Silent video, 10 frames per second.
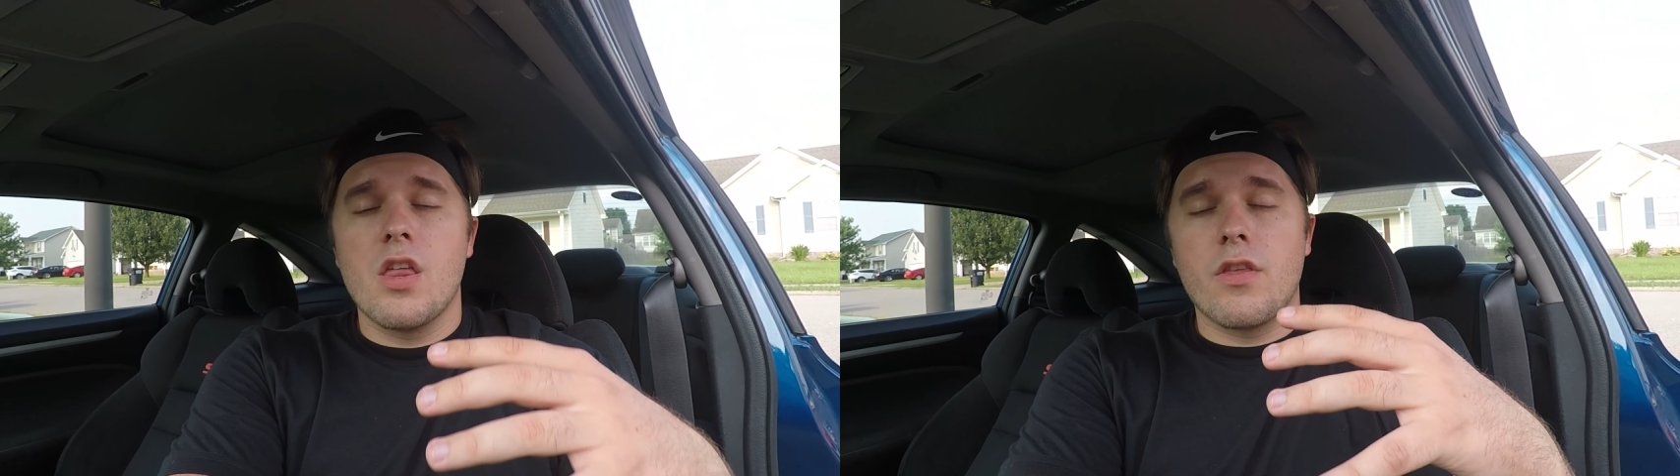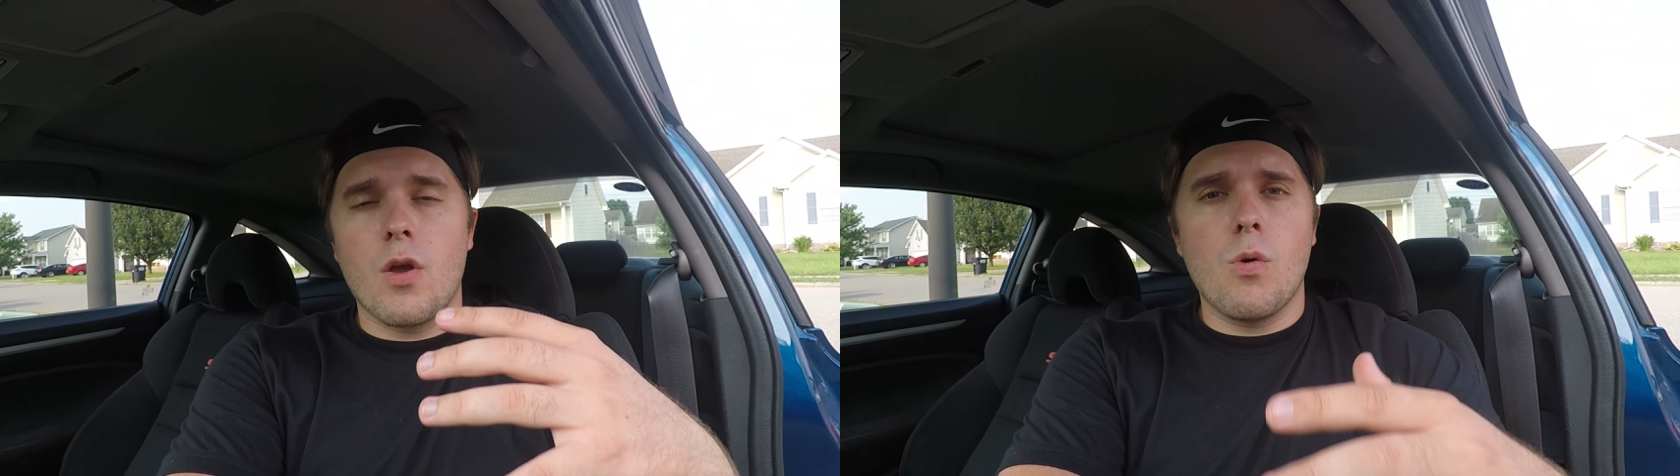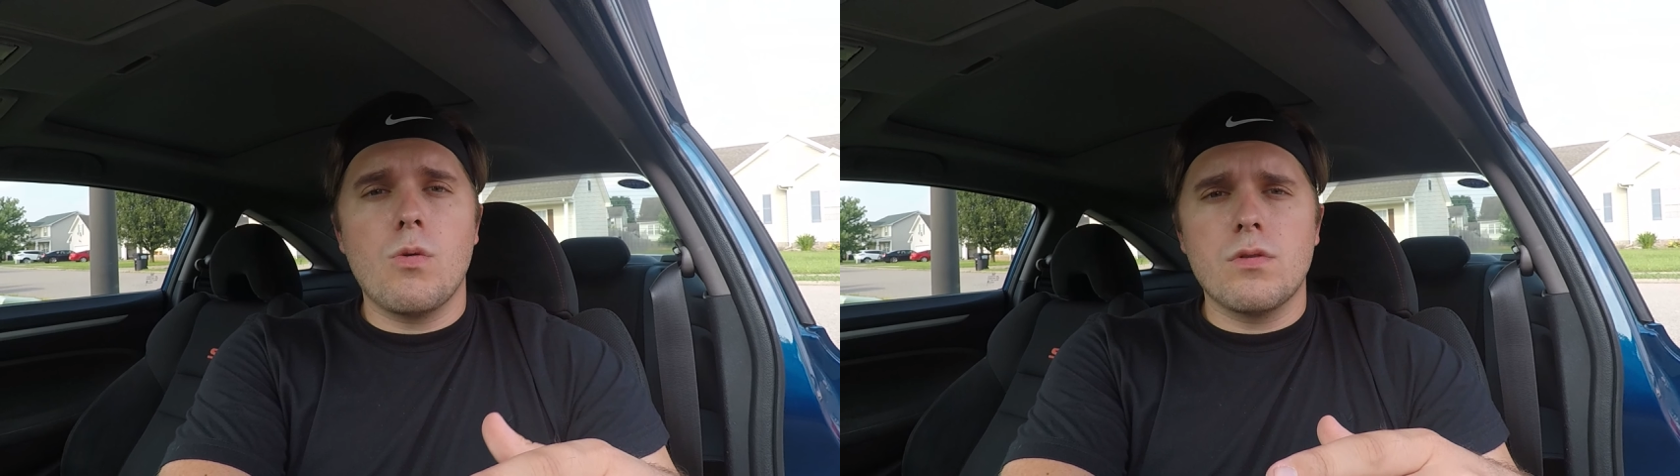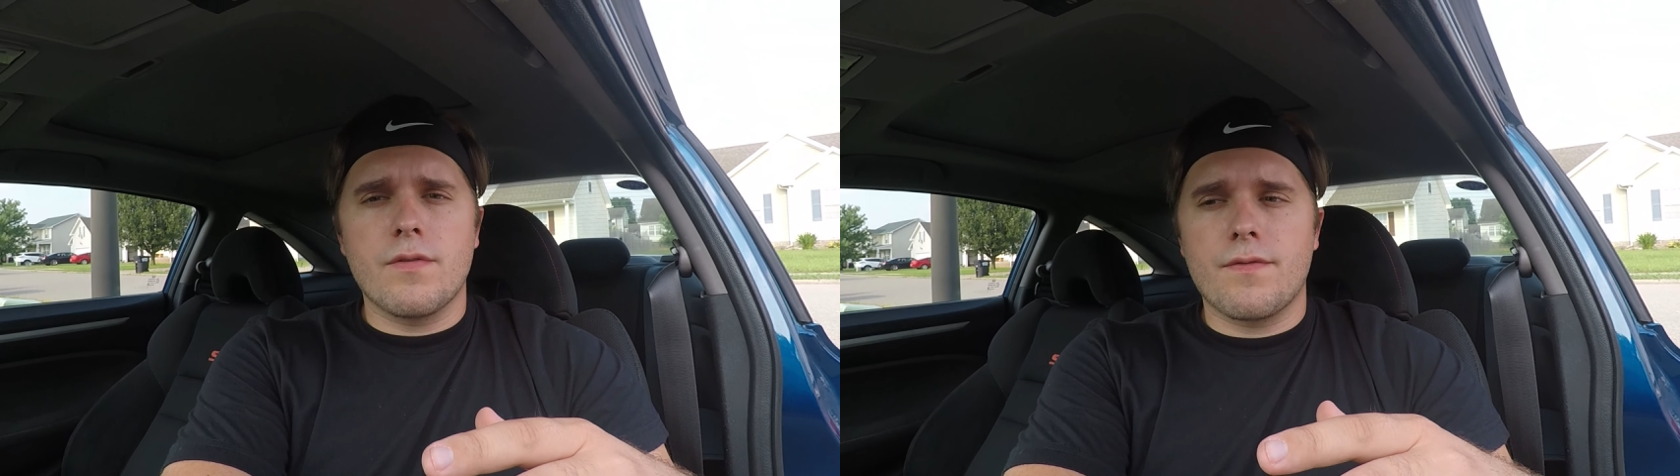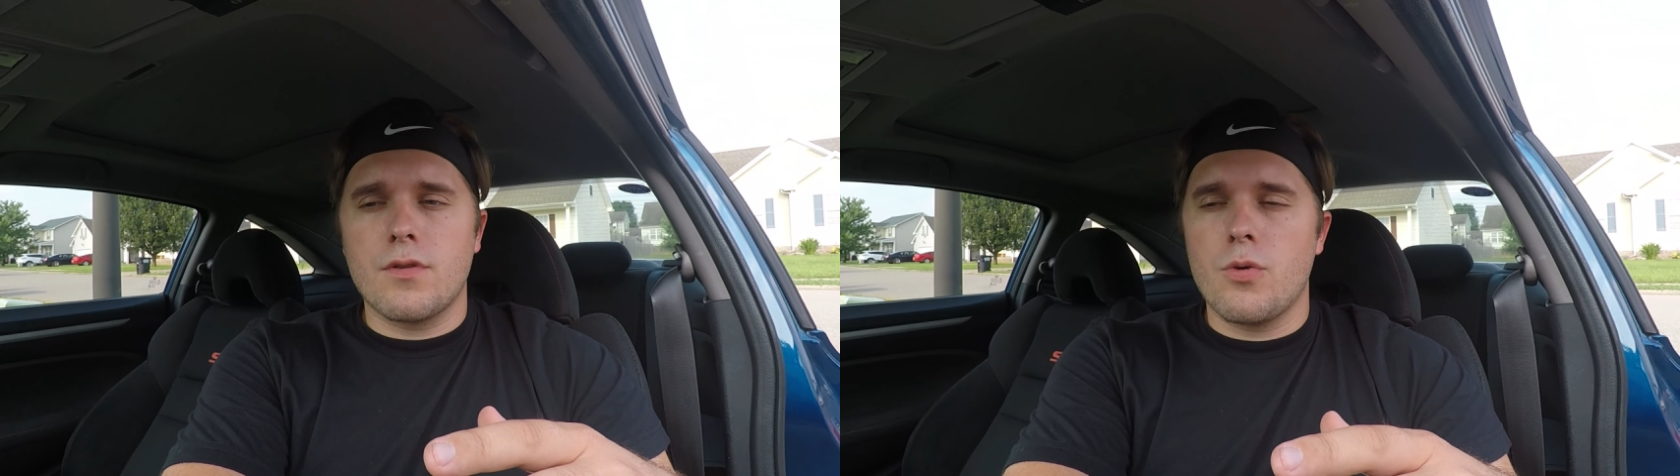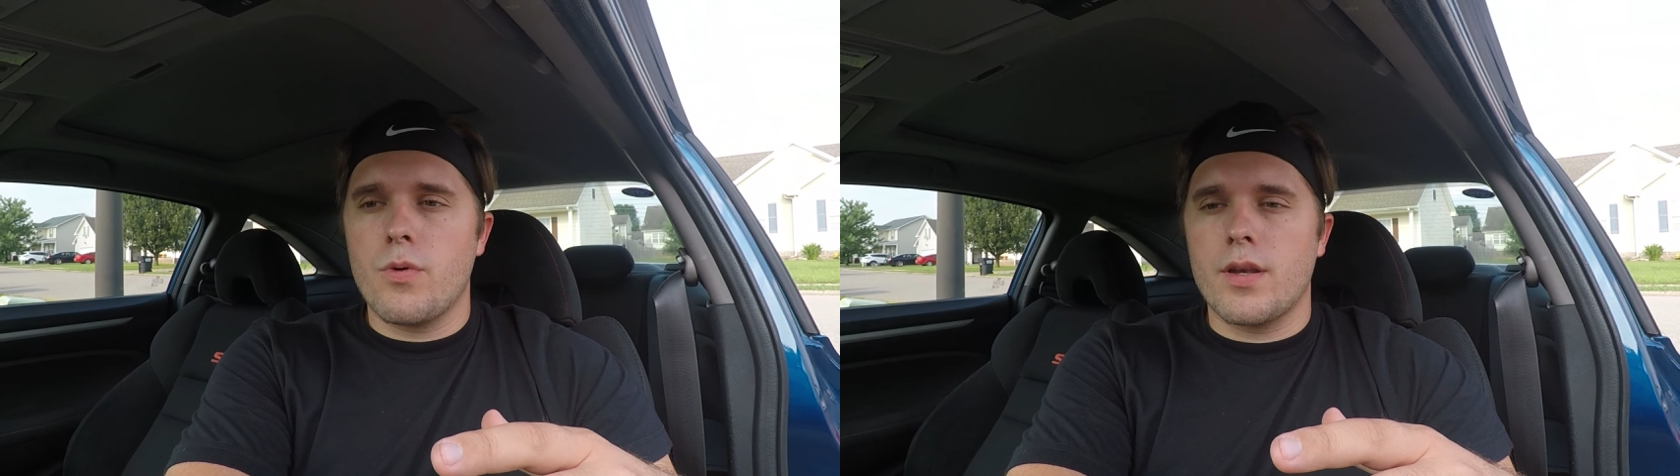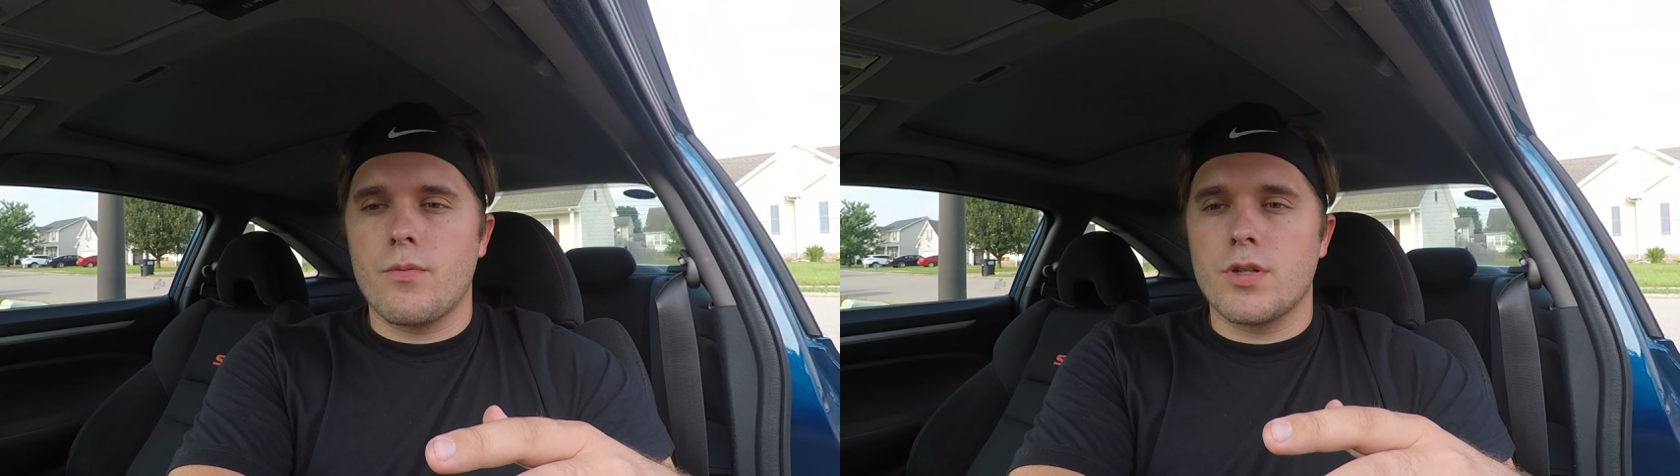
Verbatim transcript: The old fluid,